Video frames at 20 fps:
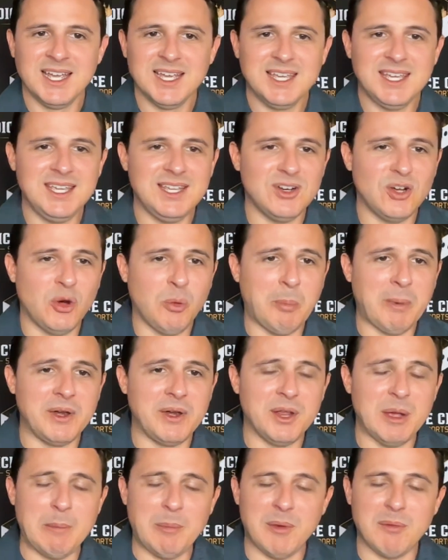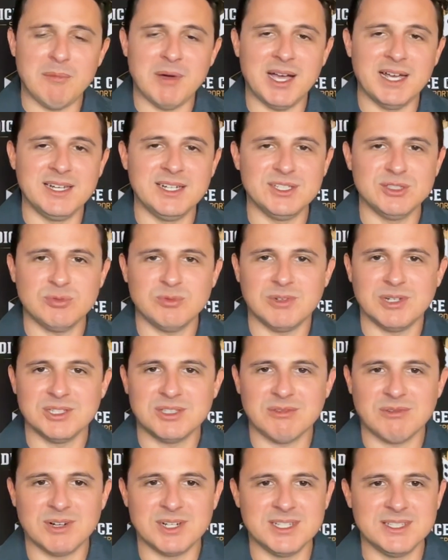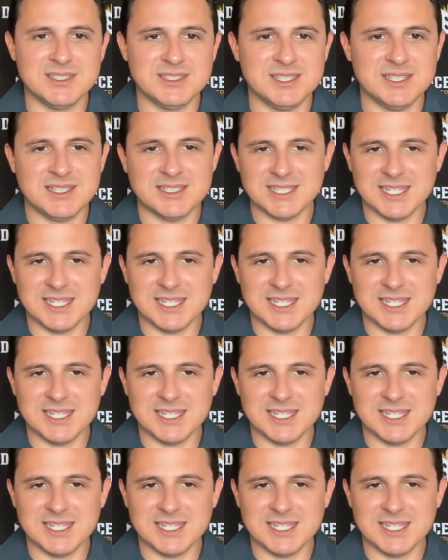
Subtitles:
Heat opened up at -126.